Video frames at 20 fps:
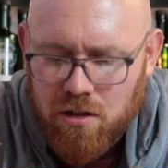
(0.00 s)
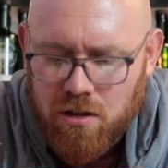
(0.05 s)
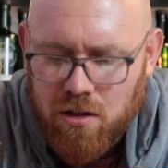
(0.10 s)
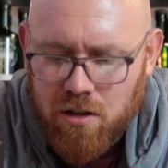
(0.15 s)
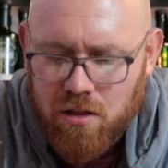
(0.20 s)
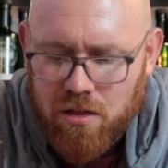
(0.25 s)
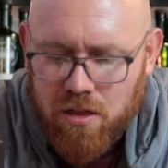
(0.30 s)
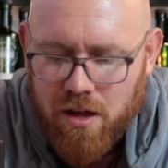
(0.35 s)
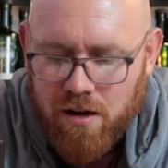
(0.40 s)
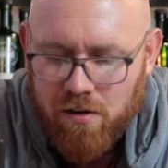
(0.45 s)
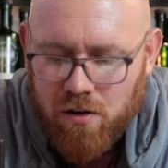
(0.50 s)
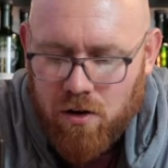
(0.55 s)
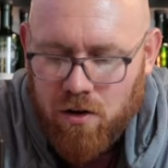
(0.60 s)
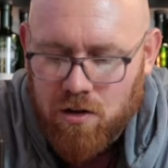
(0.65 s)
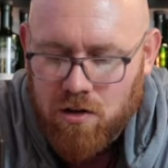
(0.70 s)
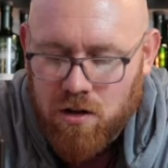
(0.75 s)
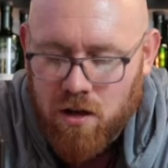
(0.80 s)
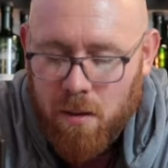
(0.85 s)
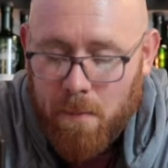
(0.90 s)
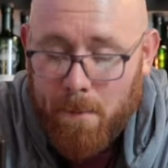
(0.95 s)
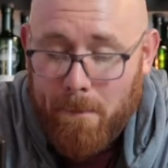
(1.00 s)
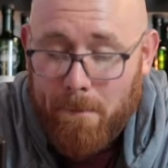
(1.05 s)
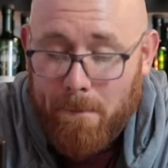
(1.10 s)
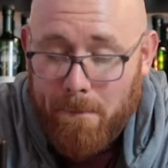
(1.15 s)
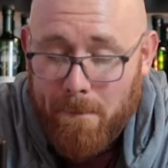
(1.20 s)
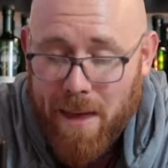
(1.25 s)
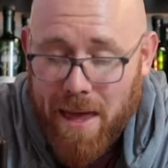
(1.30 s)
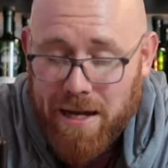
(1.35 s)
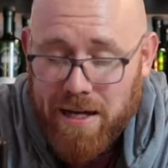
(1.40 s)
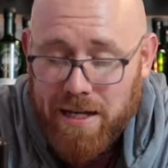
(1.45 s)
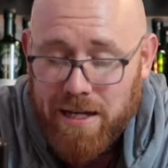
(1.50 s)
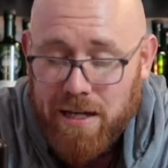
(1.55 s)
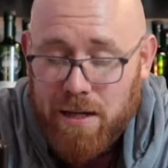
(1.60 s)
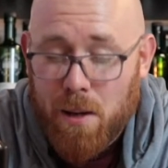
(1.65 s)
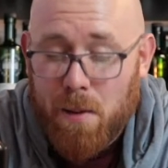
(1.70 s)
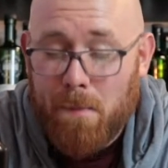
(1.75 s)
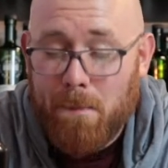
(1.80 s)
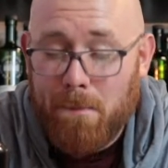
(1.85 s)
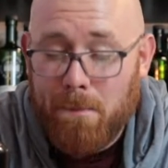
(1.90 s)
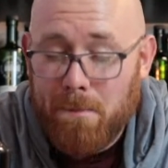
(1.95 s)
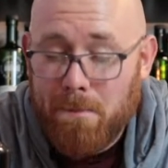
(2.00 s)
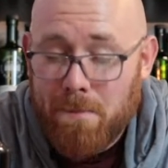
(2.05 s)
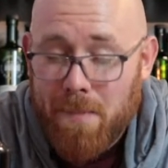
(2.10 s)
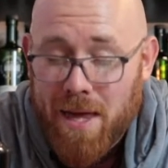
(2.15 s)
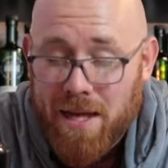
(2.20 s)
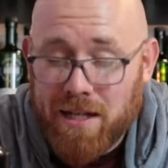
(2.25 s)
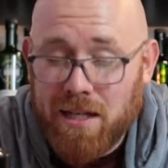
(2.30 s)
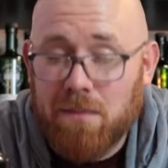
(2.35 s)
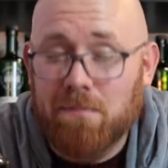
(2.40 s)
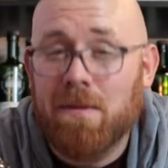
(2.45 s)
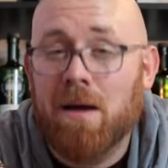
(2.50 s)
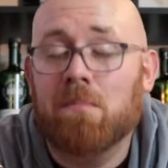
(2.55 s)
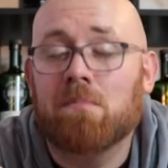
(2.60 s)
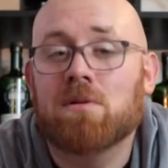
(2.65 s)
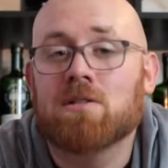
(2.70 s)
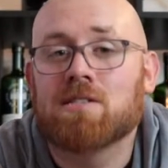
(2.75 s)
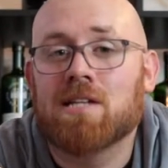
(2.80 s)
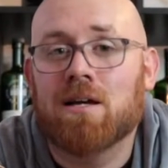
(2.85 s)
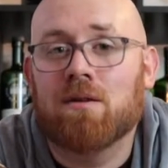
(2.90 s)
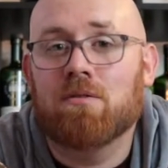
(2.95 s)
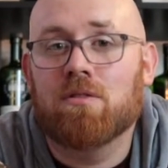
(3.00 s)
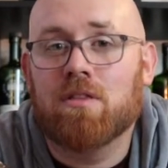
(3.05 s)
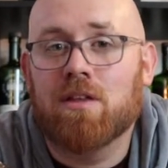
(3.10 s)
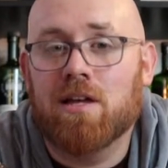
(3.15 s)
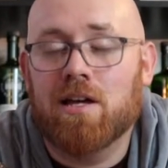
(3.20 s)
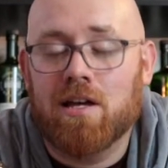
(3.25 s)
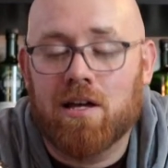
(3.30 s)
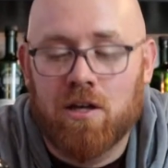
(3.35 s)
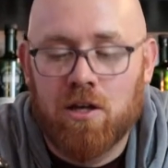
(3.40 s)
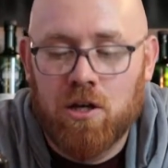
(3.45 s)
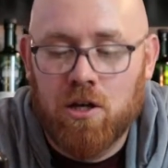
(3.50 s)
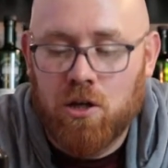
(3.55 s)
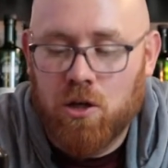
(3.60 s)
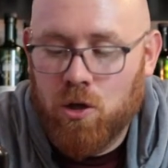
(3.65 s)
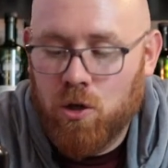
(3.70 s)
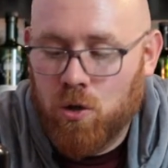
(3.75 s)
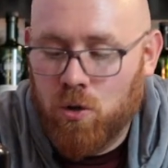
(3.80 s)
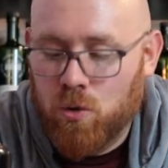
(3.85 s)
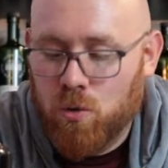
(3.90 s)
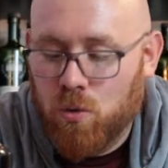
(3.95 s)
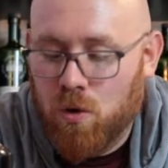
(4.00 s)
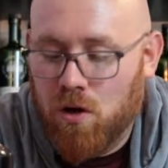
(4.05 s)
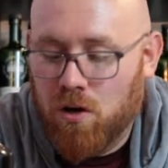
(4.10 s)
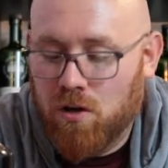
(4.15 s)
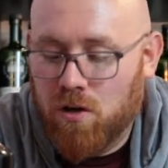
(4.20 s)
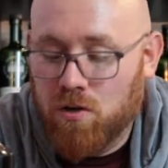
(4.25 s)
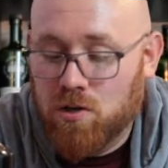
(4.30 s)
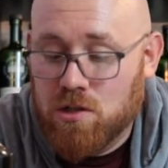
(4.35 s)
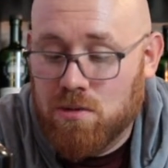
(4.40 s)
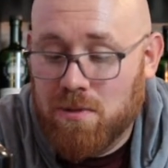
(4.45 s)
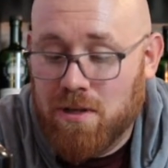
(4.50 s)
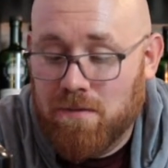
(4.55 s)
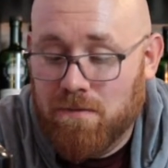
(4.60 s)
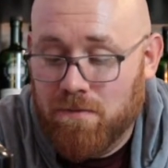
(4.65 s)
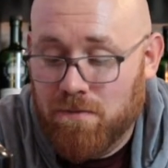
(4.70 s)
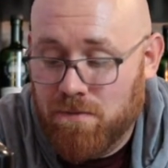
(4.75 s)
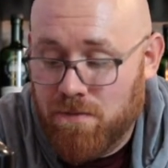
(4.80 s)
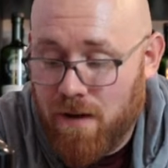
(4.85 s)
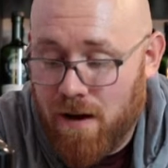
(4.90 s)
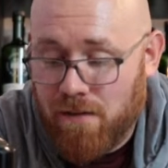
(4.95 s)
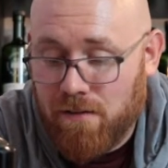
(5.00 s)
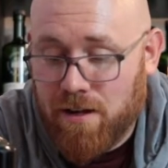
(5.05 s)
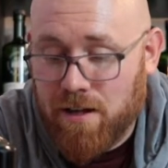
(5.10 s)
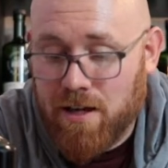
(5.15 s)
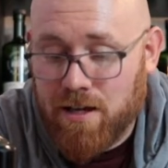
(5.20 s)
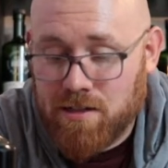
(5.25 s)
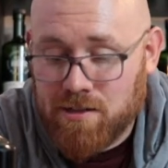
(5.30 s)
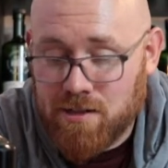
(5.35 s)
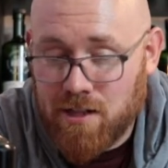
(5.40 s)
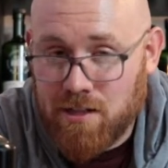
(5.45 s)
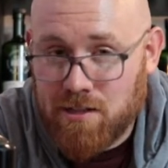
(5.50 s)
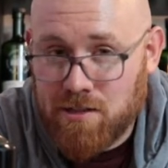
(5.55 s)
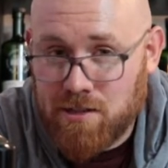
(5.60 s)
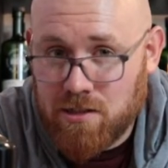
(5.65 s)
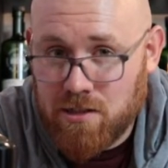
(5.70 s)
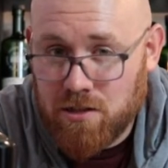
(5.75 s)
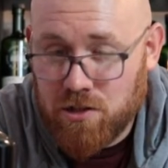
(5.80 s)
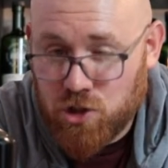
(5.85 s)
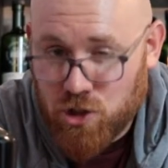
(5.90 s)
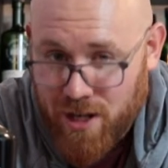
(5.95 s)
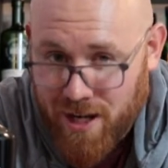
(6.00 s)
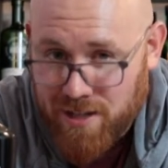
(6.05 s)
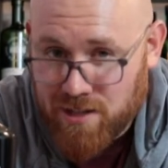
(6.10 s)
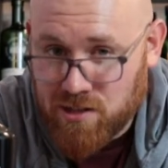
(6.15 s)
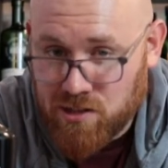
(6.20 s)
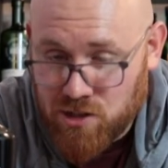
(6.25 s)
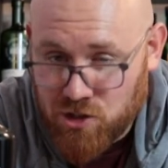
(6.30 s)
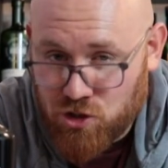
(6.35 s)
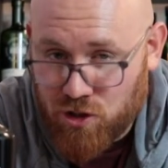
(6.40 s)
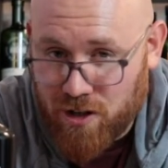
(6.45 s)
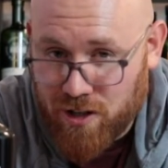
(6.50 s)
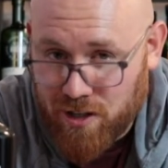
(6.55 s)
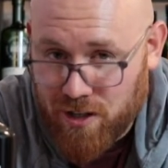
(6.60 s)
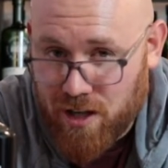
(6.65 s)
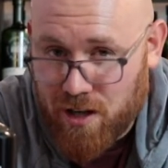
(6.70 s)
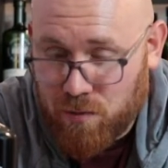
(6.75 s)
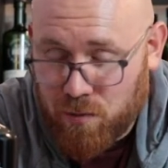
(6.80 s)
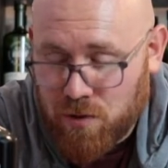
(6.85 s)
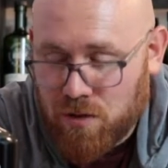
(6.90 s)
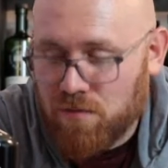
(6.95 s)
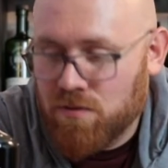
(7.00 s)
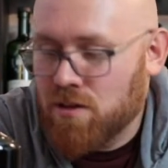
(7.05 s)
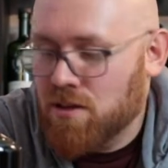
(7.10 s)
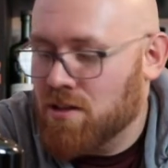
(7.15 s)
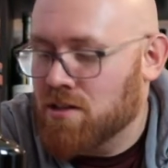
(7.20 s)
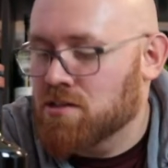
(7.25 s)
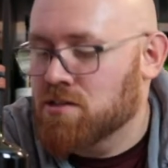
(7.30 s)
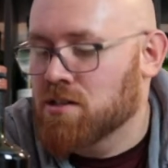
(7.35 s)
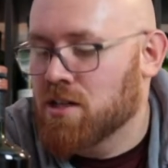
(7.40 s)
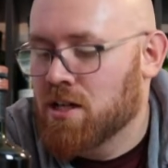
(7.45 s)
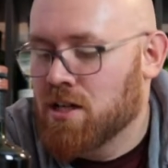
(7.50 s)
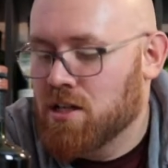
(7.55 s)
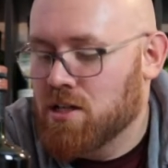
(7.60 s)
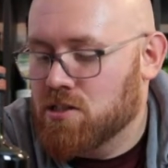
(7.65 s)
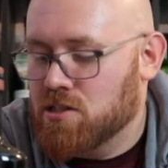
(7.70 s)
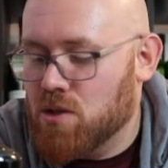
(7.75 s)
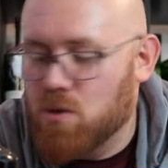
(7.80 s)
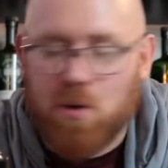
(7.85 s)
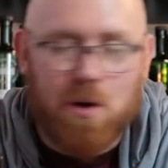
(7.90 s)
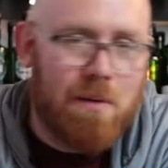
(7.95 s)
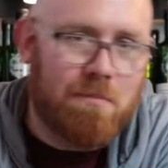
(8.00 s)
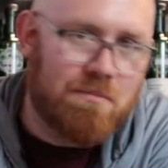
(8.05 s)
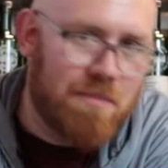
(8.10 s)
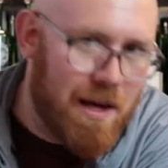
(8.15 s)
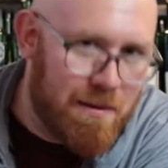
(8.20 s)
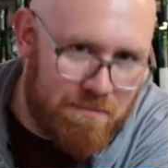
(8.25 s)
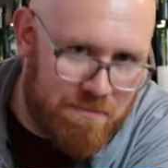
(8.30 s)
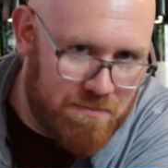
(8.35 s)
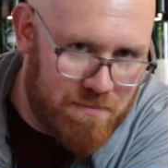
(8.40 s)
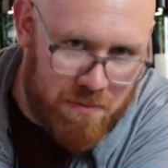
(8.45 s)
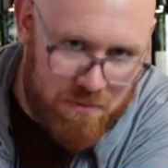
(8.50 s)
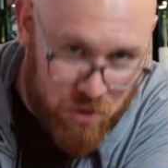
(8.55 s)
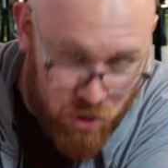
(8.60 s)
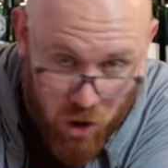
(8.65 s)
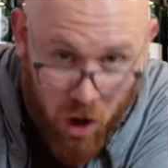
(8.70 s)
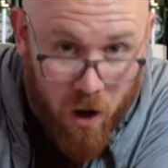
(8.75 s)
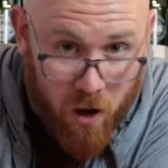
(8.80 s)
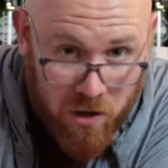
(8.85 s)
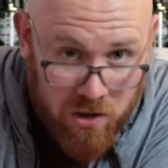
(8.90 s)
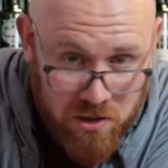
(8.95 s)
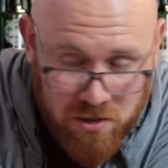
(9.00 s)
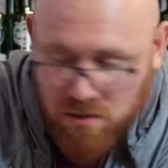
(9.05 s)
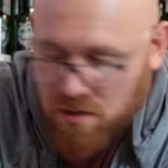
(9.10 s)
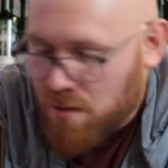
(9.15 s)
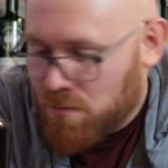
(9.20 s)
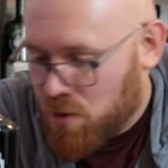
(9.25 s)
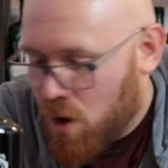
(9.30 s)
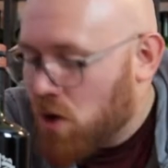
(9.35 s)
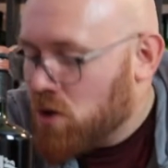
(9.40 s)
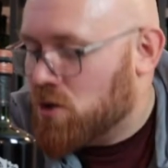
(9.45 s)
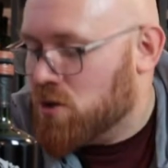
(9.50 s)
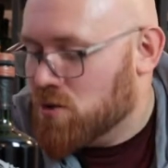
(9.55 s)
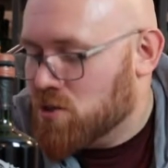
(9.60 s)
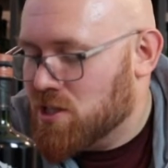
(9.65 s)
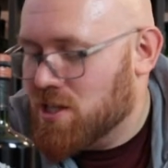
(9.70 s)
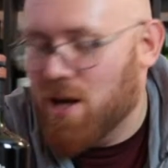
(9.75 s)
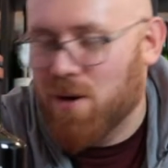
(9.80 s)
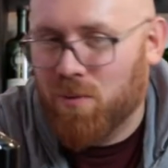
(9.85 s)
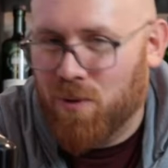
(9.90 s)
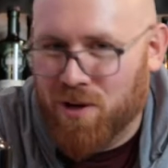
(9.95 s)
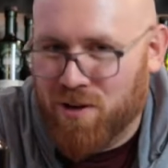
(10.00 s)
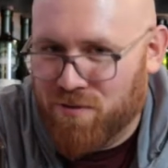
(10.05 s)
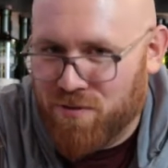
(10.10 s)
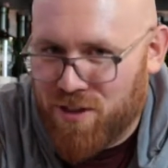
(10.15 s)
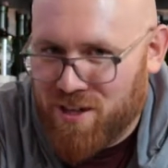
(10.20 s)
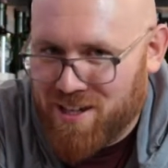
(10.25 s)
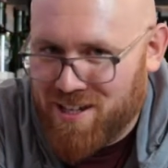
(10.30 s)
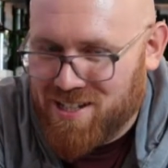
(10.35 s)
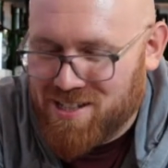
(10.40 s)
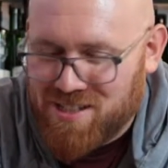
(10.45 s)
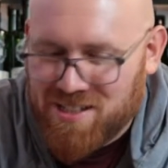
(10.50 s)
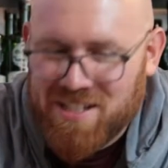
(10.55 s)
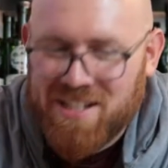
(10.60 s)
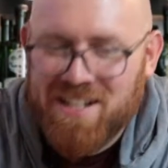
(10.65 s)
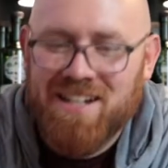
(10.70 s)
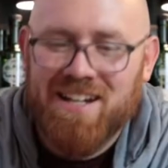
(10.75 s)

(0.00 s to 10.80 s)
there are many, many members out there who are going to be very excited at the chance to try and get one of these. So I'm not going to get one of these